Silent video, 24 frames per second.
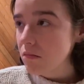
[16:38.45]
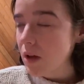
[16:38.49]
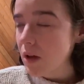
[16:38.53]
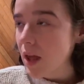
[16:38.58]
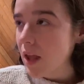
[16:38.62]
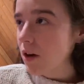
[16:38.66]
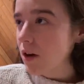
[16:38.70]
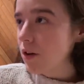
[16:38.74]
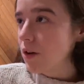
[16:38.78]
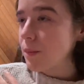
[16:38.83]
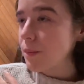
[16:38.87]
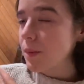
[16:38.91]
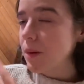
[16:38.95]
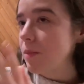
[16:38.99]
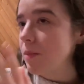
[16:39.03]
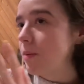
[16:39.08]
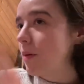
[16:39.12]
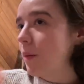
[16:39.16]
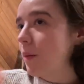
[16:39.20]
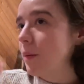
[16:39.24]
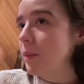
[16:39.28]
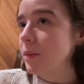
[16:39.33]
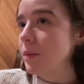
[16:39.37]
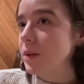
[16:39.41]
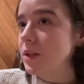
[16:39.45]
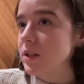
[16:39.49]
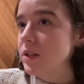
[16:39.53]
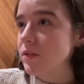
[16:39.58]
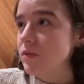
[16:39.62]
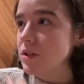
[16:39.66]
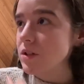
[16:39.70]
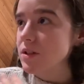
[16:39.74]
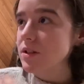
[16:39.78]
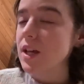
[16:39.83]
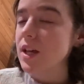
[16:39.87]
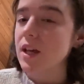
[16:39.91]
I don't know, maybe probably
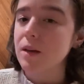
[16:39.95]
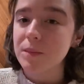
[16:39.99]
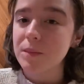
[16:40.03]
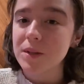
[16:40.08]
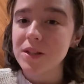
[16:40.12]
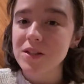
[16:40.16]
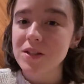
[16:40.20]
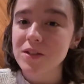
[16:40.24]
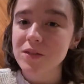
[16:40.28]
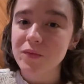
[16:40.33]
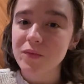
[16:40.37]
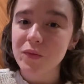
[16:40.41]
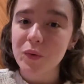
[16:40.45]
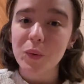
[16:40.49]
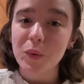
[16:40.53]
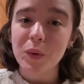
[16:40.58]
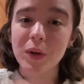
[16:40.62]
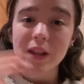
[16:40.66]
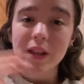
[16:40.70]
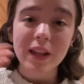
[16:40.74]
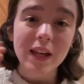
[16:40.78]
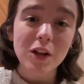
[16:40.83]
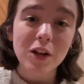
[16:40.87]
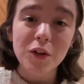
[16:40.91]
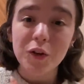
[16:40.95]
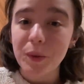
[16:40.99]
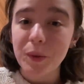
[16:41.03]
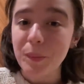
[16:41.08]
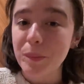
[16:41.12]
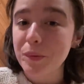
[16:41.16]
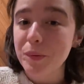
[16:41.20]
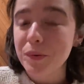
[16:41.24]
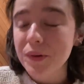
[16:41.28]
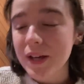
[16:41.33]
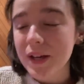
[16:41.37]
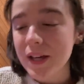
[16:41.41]
different segments for like
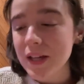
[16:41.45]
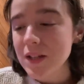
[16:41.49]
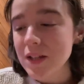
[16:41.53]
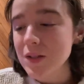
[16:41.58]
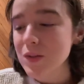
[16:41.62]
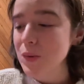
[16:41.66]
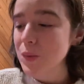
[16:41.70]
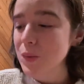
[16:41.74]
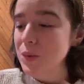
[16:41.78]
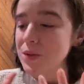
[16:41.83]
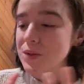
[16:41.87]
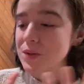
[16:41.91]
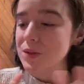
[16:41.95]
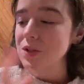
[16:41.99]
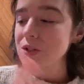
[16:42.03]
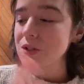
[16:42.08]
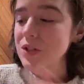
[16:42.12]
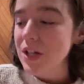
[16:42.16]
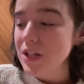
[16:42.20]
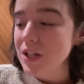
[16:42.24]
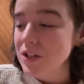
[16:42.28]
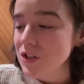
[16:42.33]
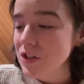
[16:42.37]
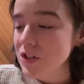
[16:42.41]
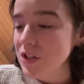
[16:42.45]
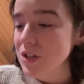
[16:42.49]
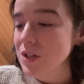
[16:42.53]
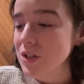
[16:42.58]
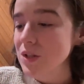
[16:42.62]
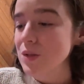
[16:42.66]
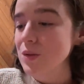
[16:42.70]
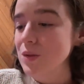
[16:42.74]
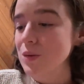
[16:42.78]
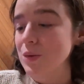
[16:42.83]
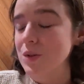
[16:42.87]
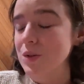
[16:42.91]
group reads or
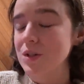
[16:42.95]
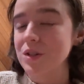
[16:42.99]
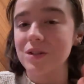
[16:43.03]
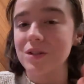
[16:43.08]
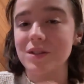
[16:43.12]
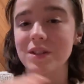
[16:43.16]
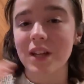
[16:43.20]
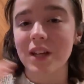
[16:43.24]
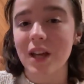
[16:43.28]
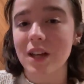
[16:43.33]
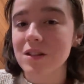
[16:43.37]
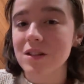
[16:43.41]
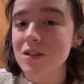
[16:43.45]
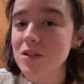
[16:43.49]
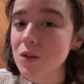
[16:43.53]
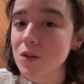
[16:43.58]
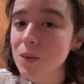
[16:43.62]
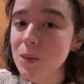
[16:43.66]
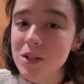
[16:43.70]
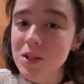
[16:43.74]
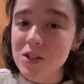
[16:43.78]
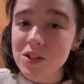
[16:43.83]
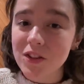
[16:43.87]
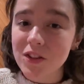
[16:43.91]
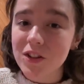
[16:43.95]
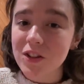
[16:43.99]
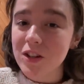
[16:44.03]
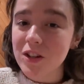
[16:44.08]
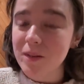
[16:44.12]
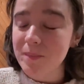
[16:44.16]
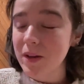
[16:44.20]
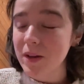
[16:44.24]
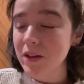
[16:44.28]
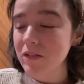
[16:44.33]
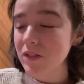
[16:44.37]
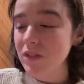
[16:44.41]
suggestions or just to get to know each other and
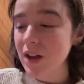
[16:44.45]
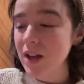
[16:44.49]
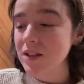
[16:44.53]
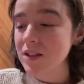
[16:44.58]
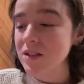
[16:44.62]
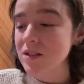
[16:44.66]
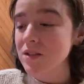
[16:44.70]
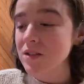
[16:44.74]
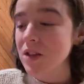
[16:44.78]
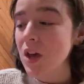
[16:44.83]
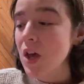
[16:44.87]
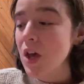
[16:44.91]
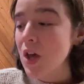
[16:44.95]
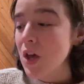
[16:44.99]
make friends.